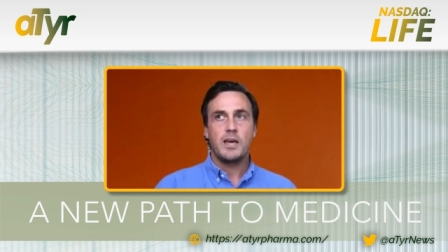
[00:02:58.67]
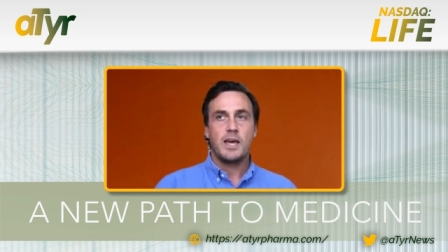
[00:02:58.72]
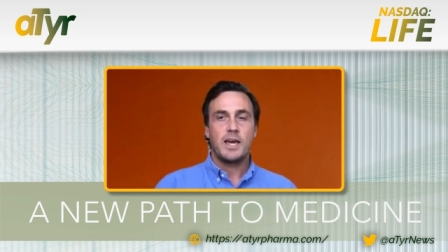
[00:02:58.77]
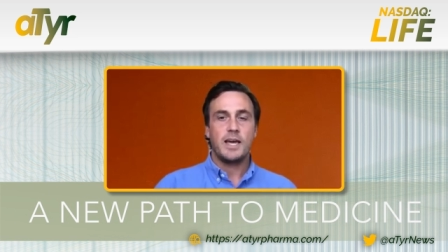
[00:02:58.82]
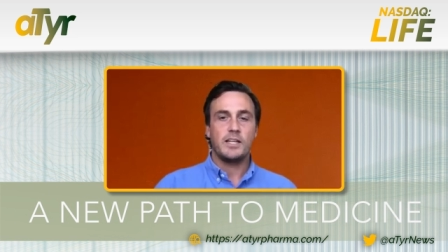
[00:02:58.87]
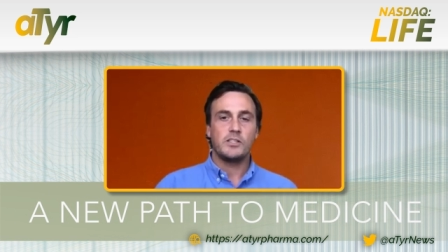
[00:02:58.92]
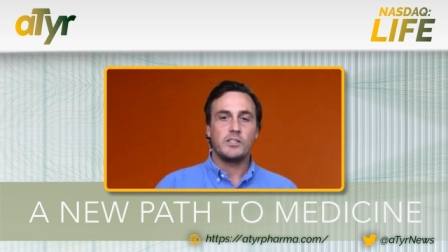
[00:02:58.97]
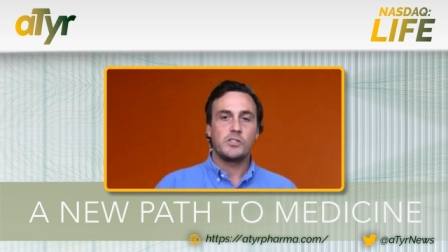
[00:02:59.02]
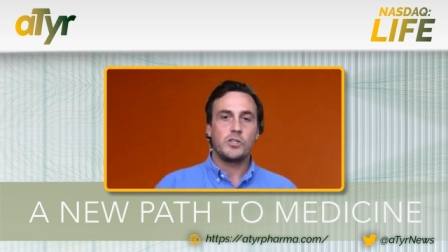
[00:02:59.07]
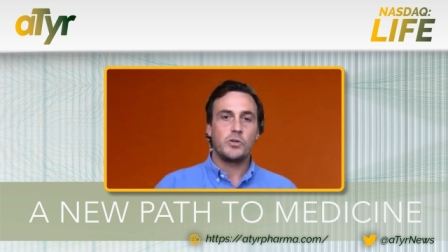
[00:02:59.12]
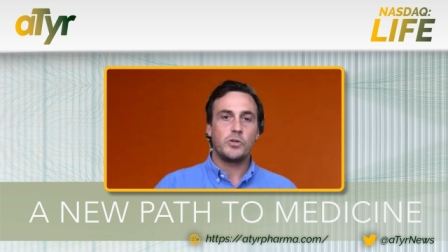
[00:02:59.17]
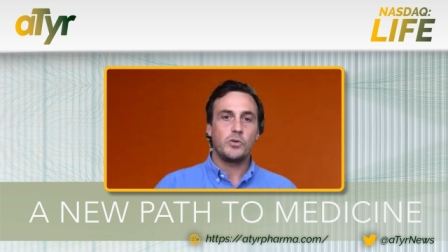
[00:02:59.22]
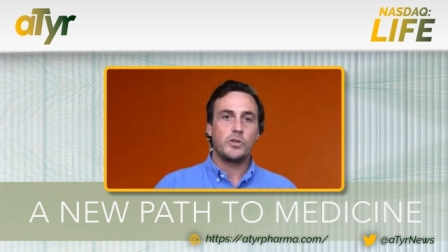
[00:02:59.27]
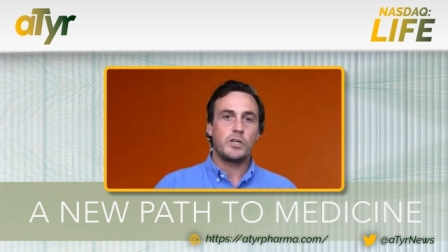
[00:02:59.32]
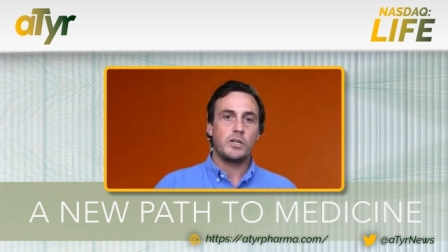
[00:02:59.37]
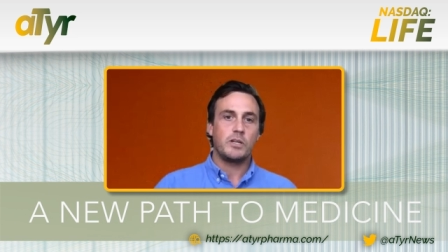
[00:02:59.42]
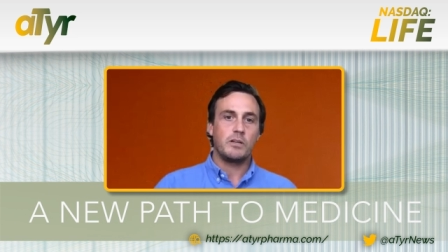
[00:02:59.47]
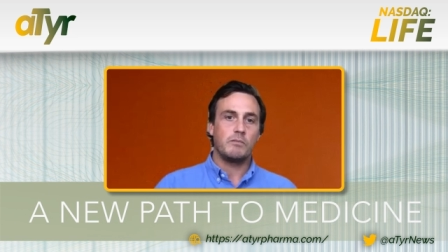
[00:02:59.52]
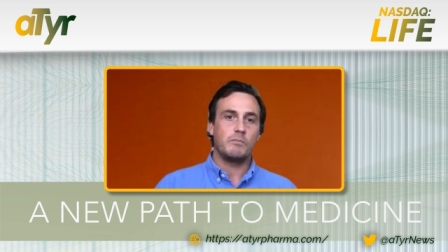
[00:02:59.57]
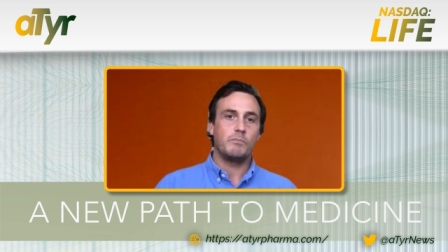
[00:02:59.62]
and two
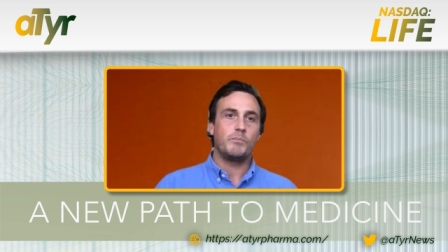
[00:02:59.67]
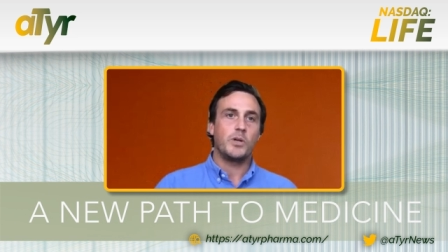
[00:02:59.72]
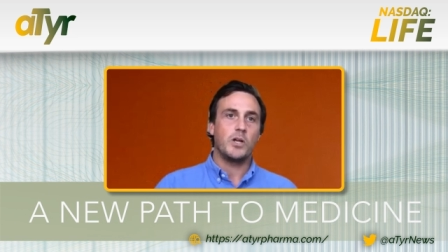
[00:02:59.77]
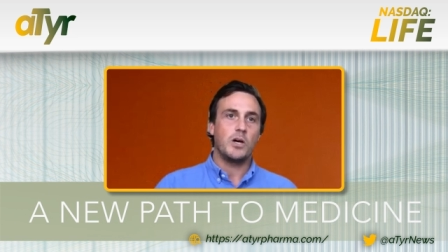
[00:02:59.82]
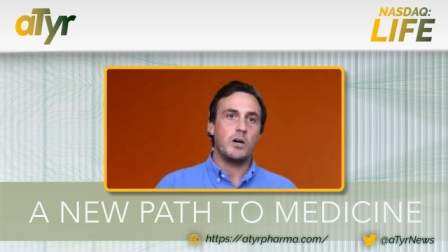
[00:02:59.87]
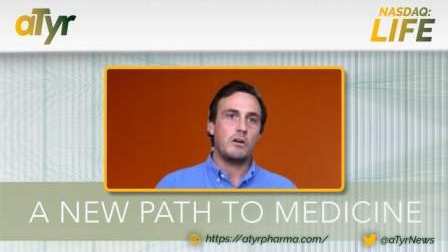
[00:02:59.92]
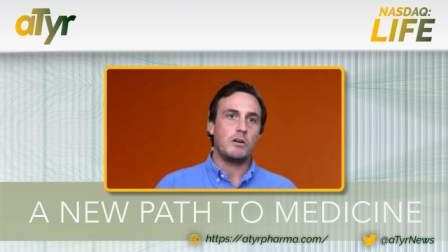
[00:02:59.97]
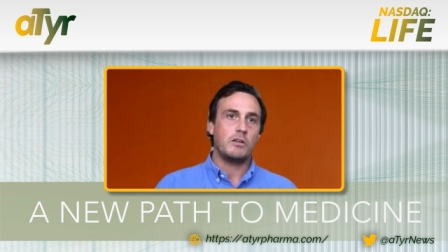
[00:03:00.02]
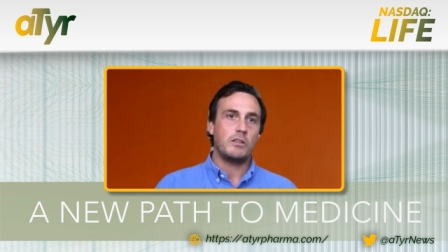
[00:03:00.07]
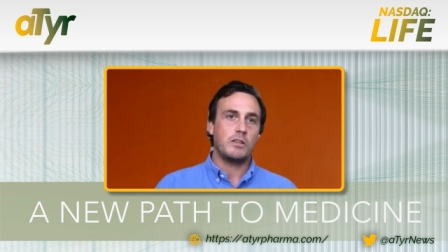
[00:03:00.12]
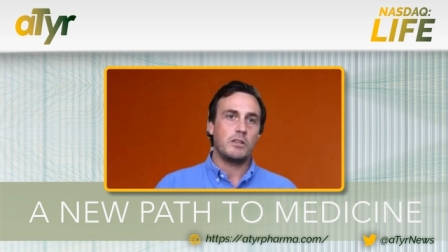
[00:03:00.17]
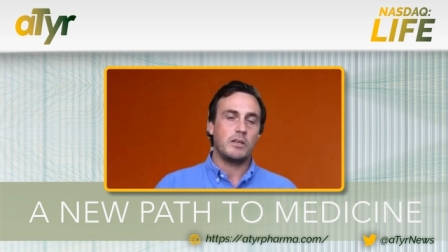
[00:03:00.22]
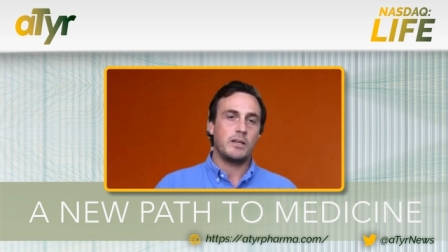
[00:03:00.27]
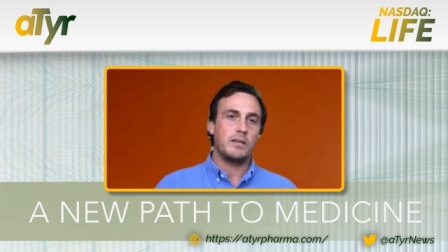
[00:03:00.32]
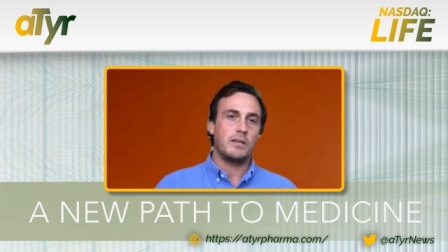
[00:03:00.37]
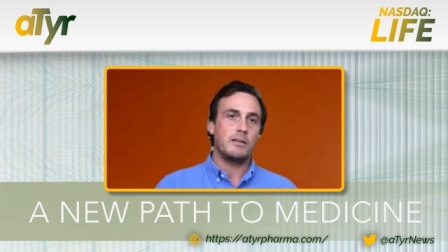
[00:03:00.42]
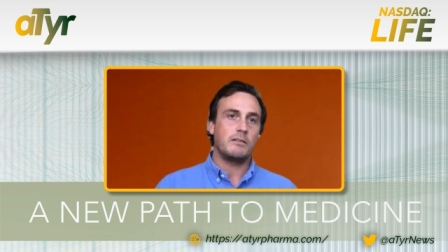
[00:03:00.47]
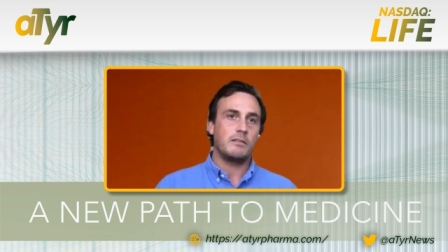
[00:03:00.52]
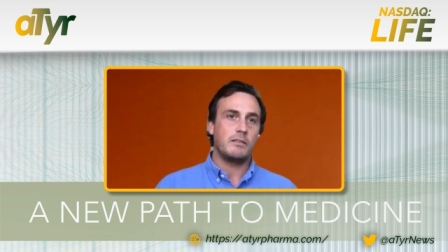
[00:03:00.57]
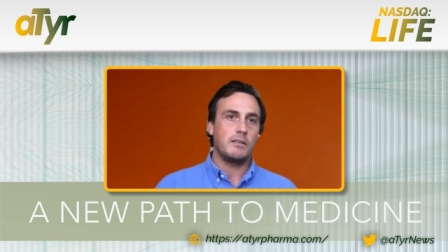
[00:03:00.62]
can block the,
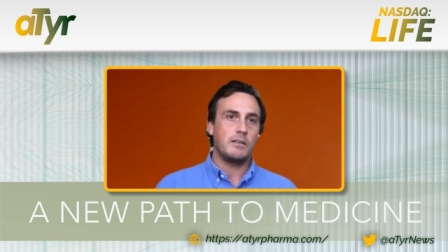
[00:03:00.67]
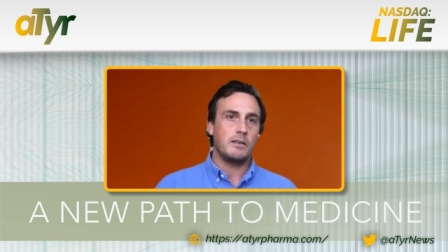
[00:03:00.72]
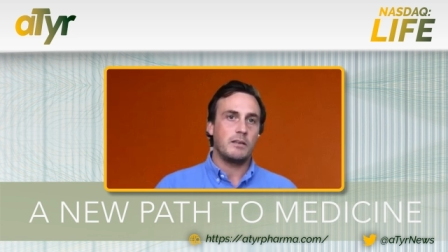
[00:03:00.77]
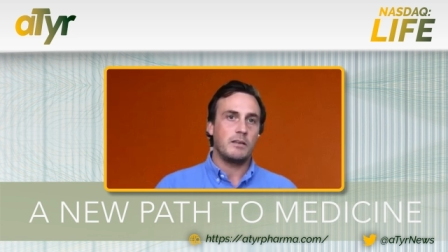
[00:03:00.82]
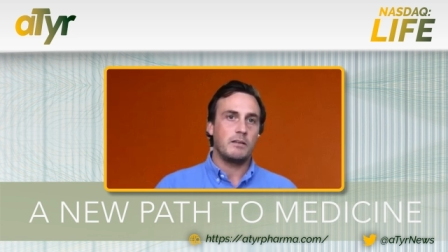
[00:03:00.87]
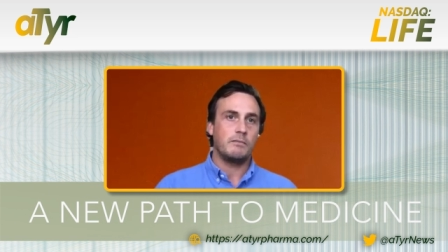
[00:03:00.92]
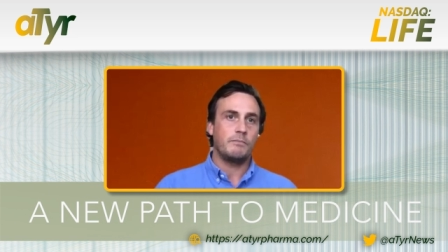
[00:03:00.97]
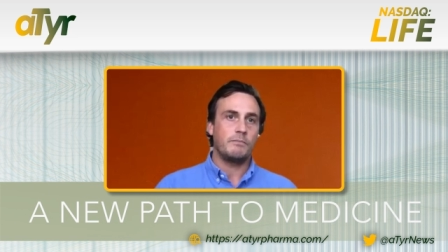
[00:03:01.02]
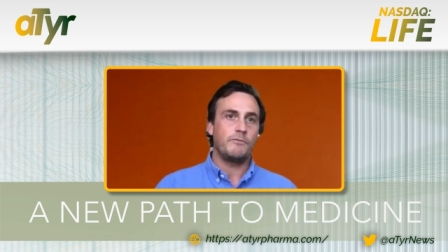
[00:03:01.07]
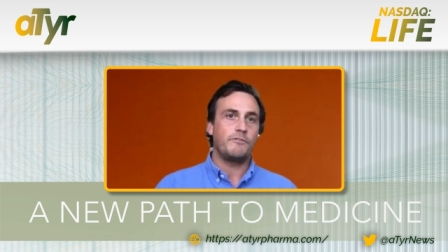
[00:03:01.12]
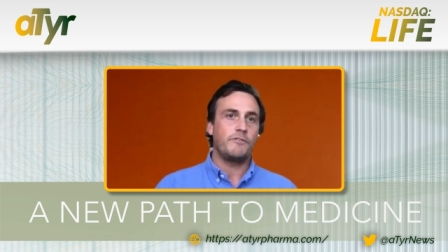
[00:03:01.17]
the